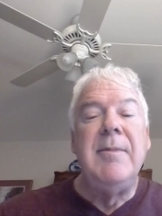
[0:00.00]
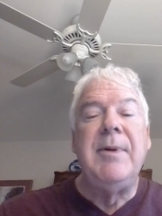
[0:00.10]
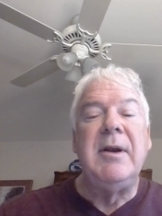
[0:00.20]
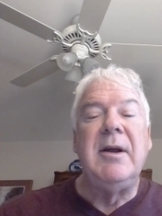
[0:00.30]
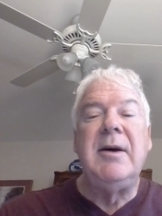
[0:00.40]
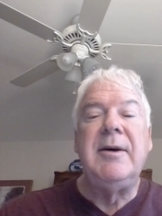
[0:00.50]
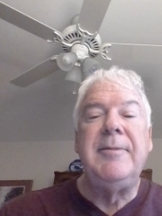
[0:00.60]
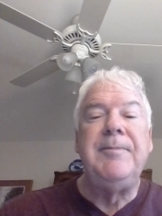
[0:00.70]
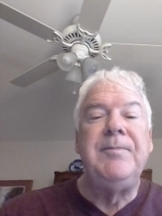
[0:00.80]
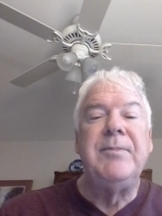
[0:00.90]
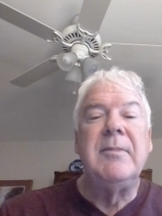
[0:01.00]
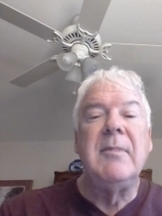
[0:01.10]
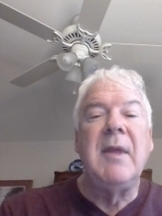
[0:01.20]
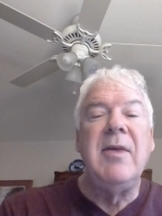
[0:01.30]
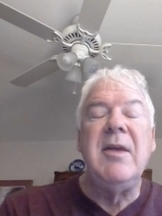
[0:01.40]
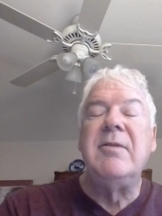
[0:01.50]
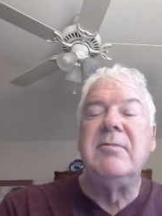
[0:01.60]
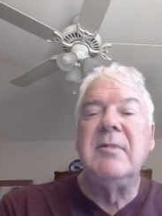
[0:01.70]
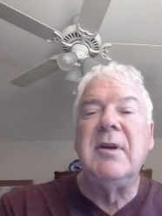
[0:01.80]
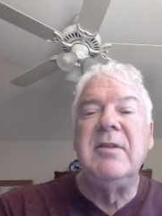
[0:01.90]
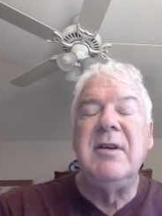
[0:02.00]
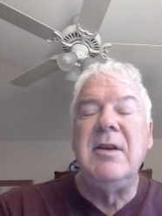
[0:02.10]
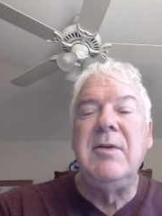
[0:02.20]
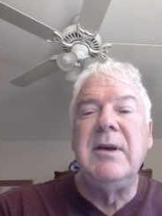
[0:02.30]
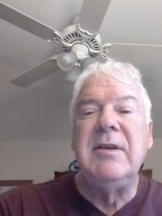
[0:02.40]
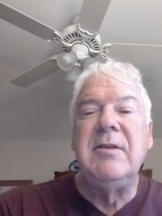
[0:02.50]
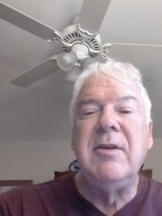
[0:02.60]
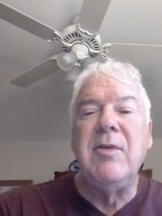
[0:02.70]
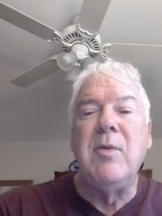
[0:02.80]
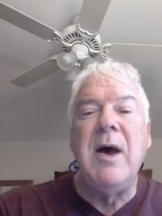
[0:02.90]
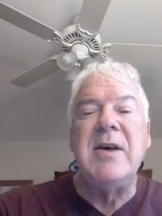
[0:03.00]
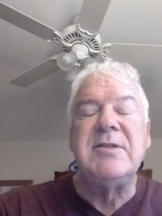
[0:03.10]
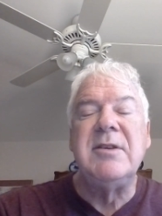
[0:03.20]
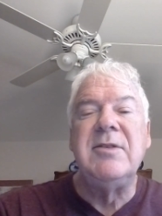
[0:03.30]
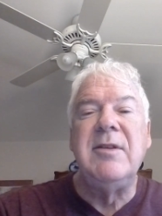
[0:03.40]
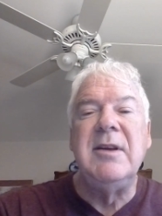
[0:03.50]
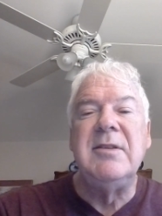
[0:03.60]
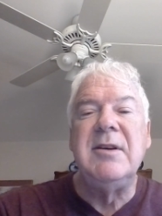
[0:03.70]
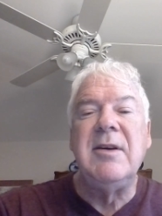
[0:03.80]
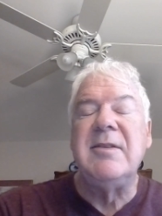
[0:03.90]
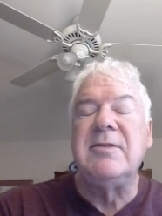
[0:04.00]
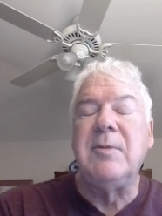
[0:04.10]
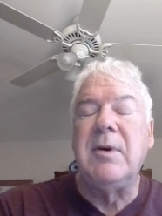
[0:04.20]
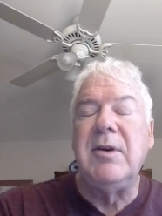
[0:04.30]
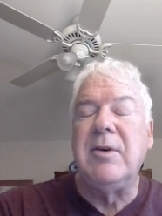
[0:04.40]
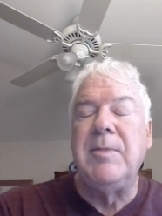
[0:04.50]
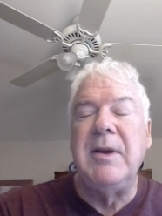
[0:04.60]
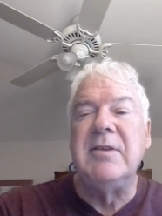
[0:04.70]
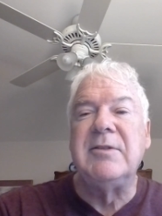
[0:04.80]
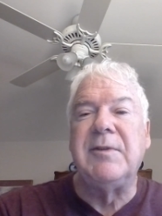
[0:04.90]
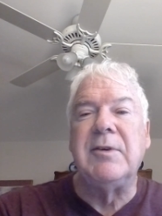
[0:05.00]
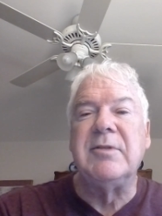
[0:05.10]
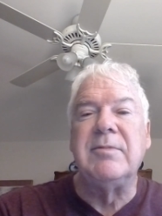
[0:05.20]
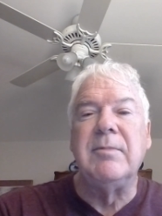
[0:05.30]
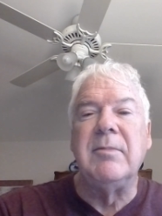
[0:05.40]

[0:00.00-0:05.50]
But and then continuing to the west, into the interior, and this is where Europeans first